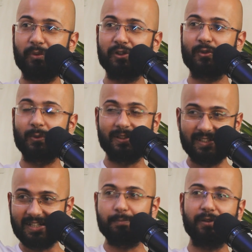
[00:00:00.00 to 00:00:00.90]
we went so
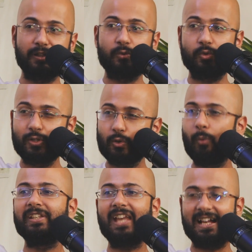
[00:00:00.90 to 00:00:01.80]
deep into so
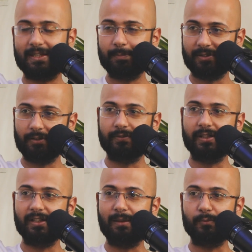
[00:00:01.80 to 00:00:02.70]
many aspects of it.
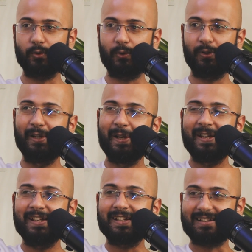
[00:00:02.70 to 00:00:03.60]
And I'm sure
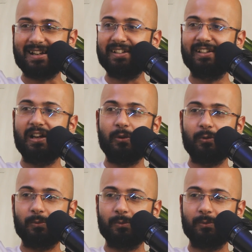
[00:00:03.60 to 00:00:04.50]
right
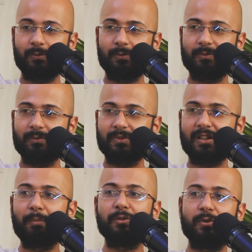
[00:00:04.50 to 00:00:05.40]
now,
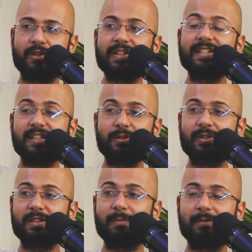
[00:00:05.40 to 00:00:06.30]
somebody who's listening to
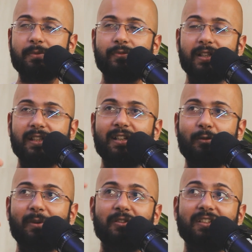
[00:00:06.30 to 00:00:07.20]
this might be feeling that, oh
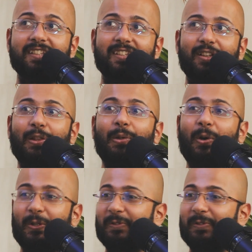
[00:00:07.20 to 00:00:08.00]
my God, there's a lot